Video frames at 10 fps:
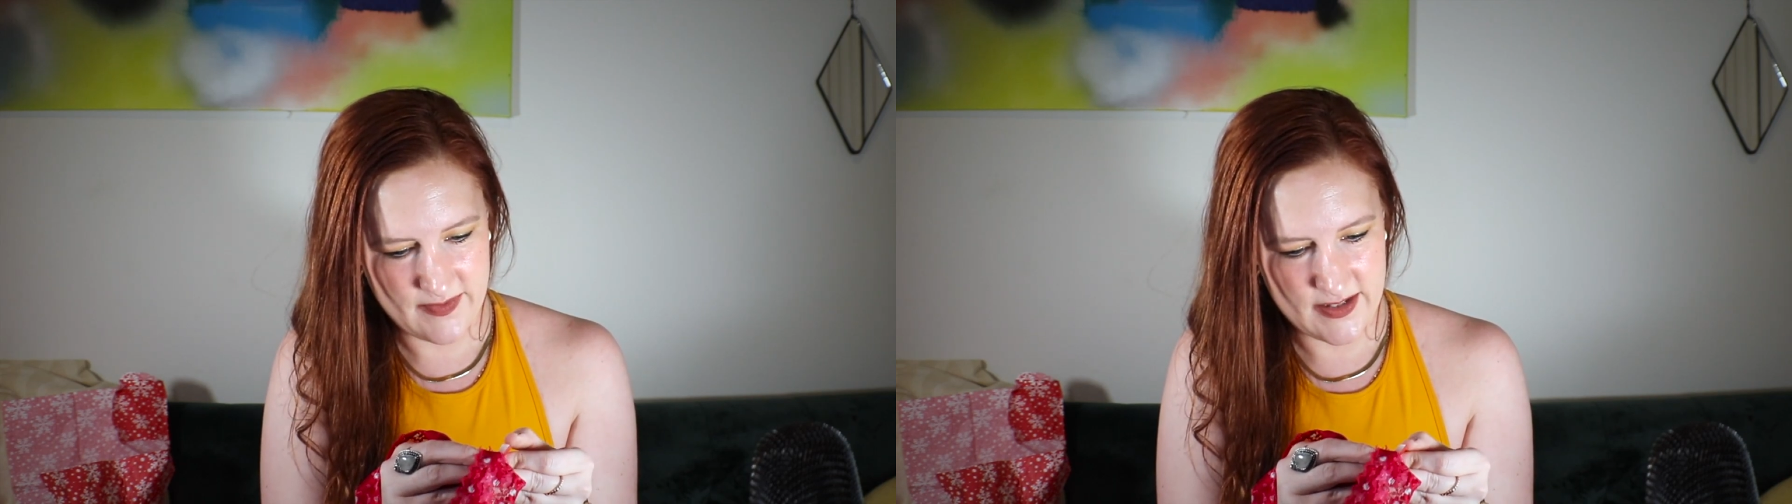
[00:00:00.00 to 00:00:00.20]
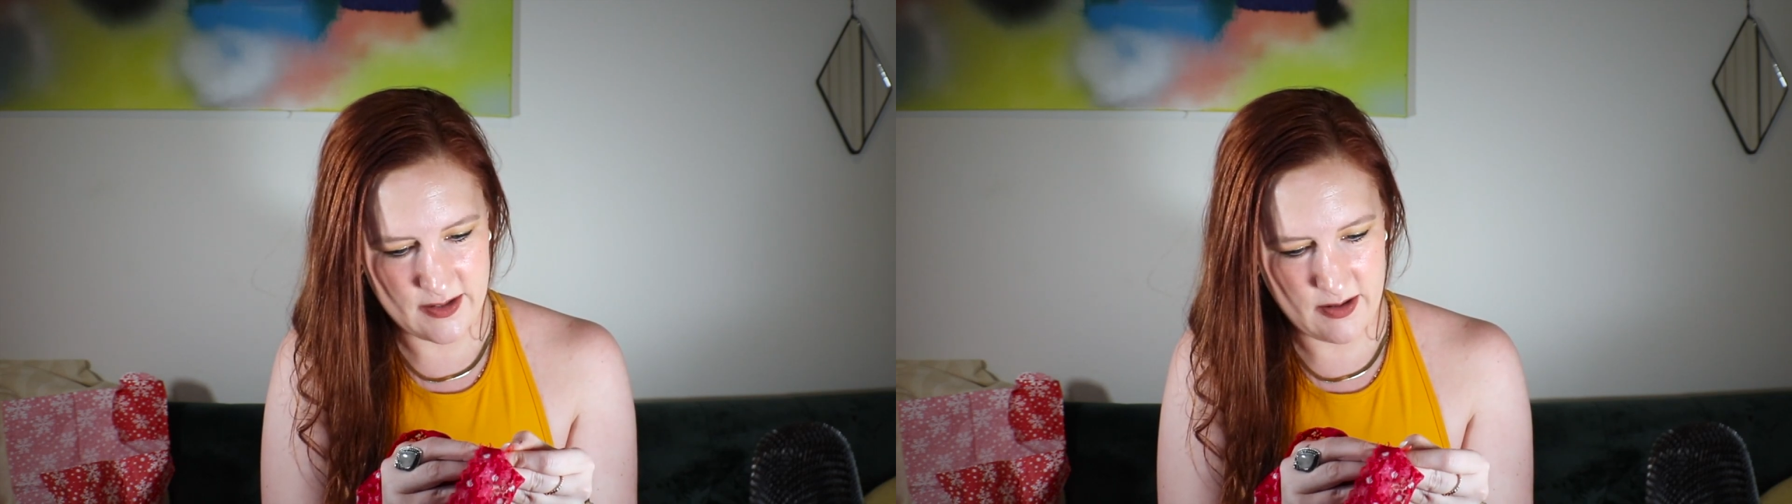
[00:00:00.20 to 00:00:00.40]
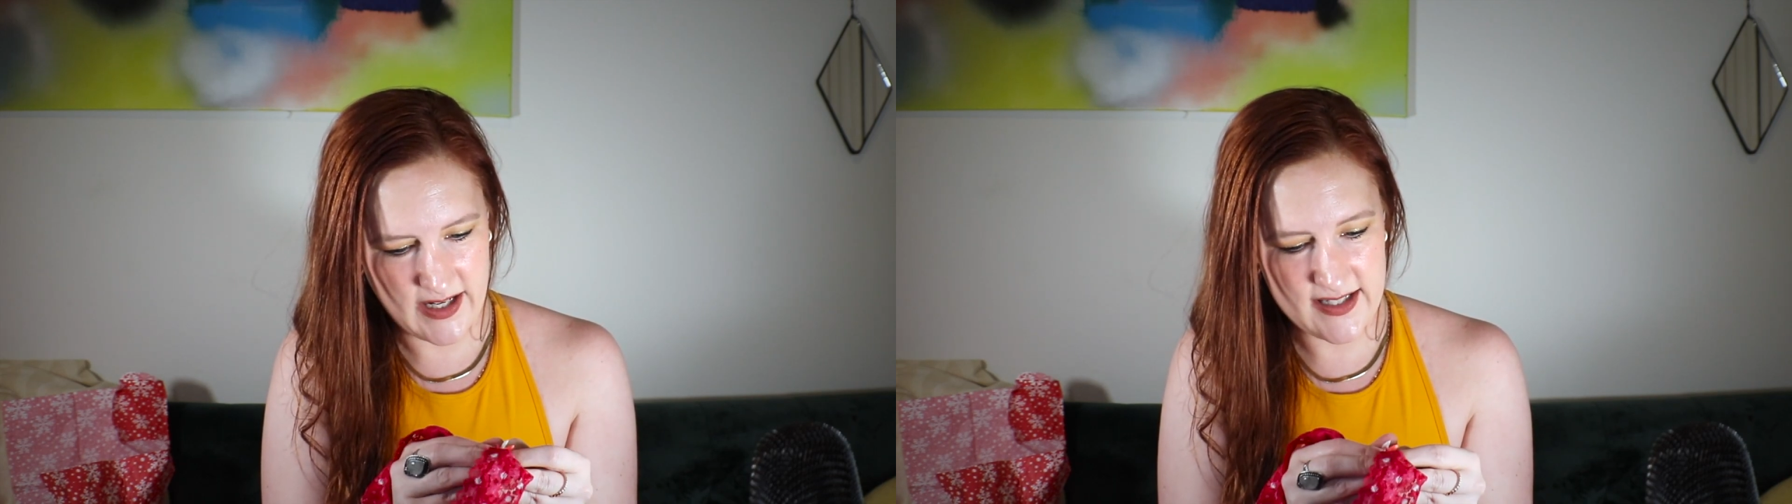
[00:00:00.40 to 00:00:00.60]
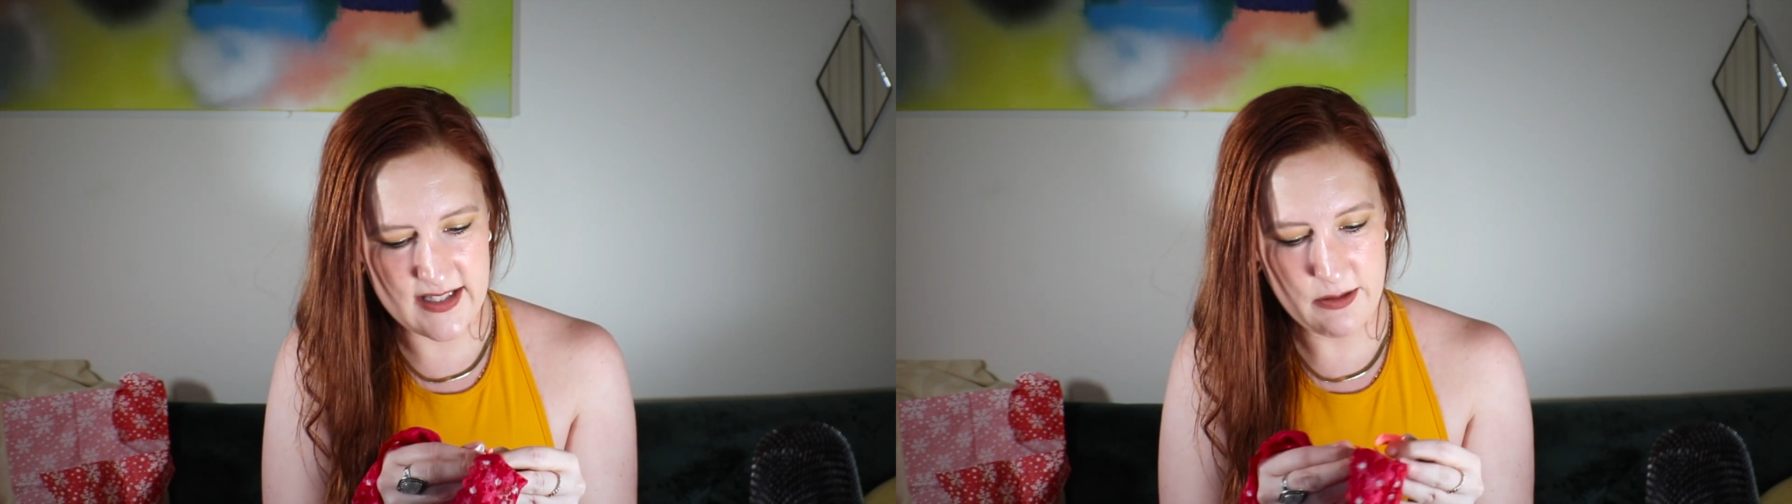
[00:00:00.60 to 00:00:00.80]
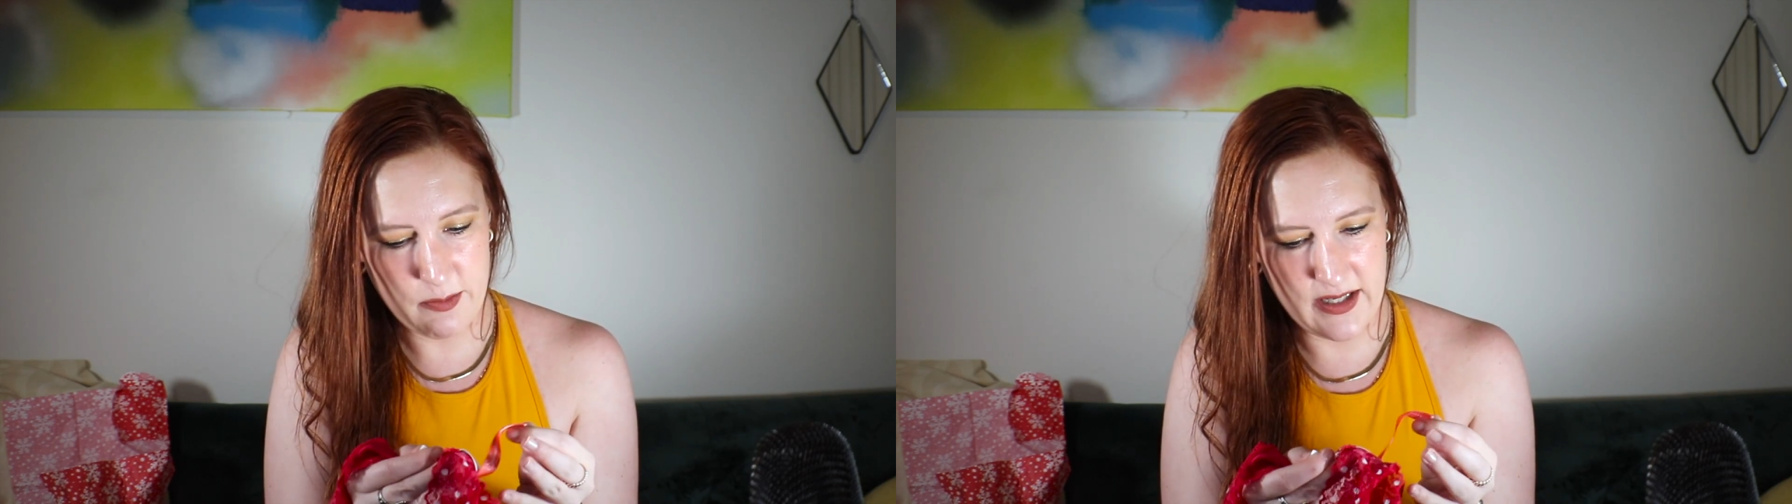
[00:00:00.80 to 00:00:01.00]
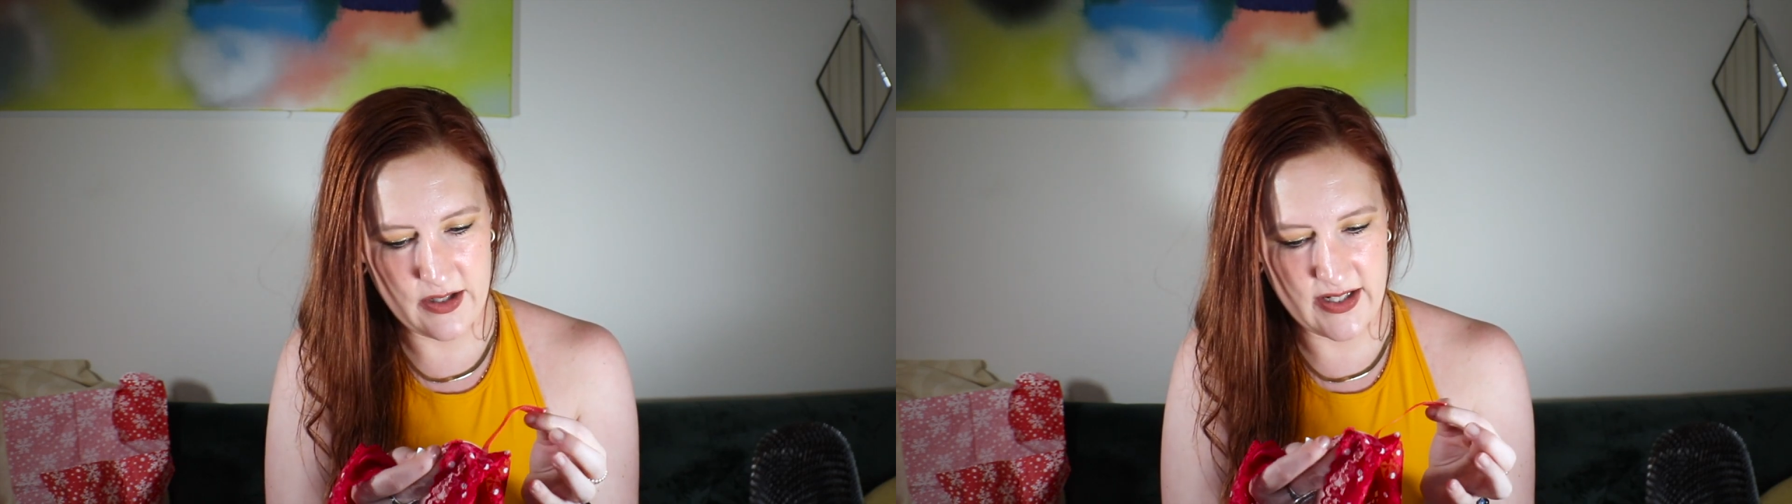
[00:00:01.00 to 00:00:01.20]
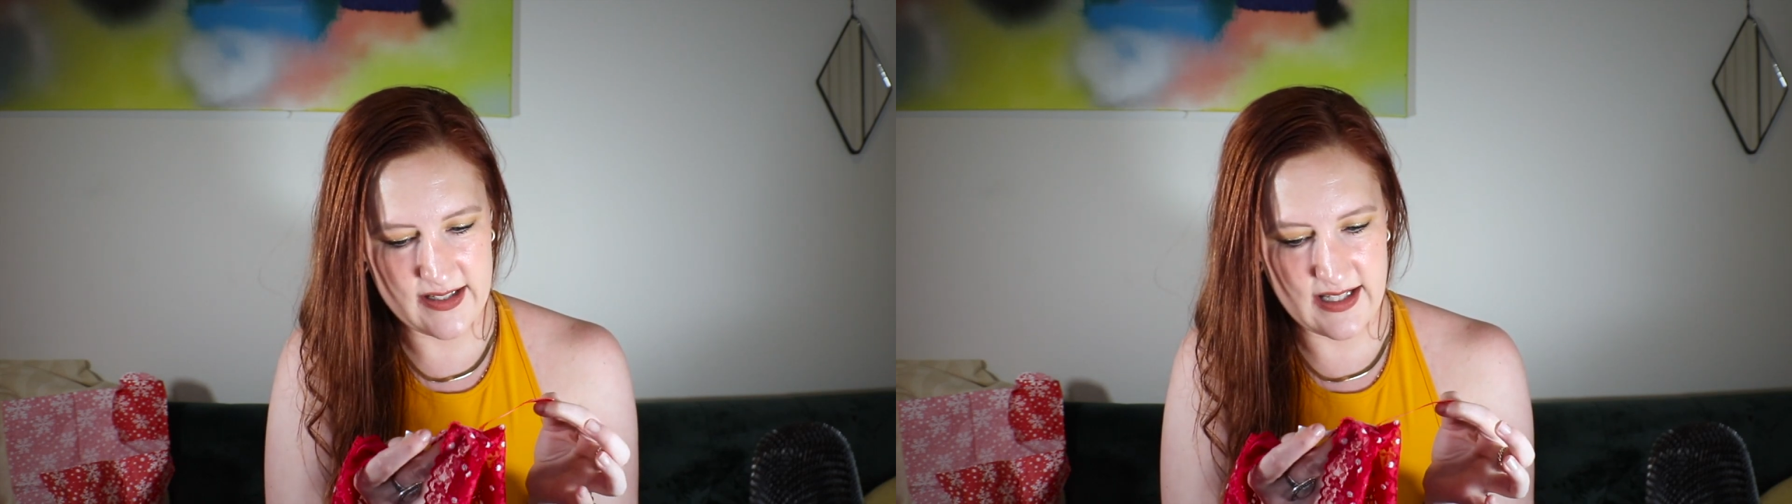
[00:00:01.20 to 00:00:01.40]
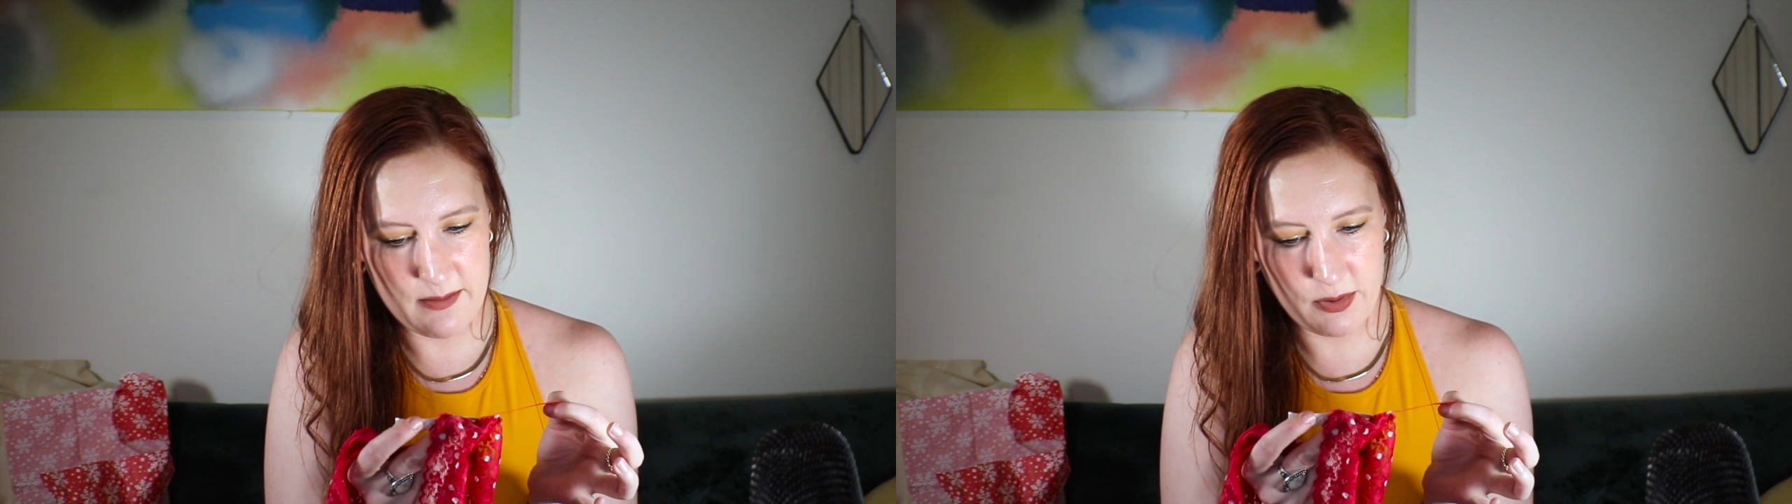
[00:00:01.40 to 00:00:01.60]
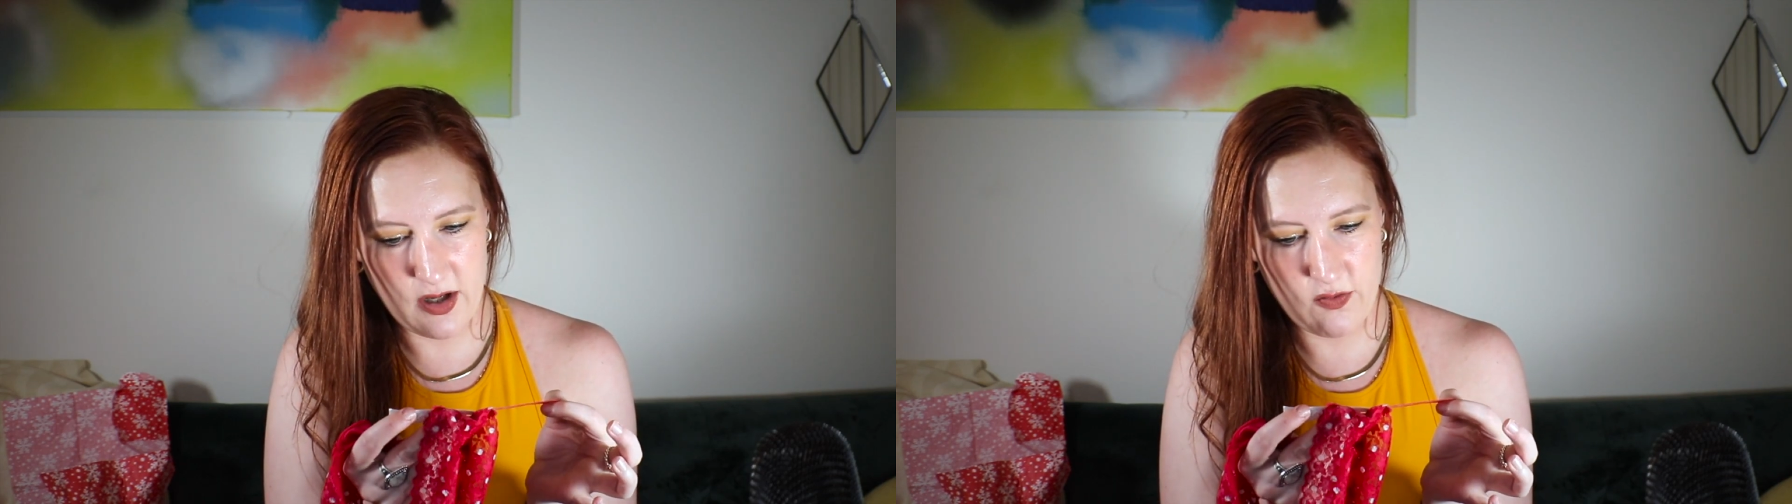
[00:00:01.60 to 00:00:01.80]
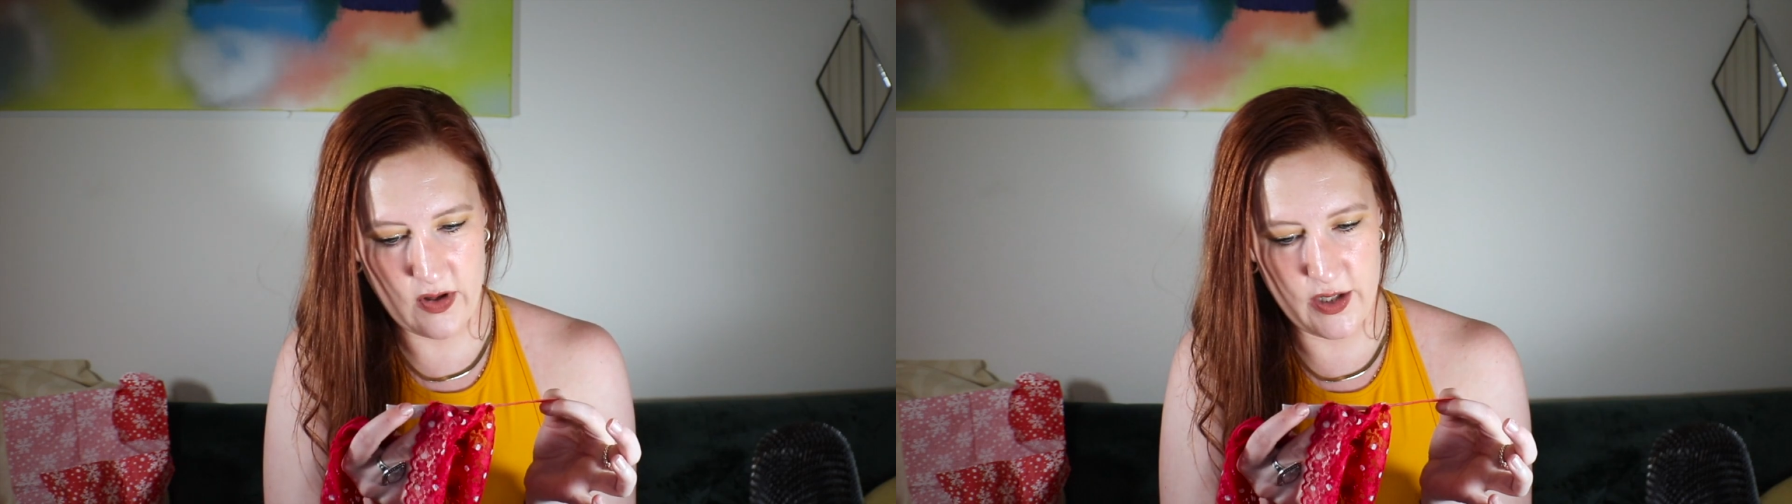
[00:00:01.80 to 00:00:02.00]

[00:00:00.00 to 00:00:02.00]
So I guess this would be a good example of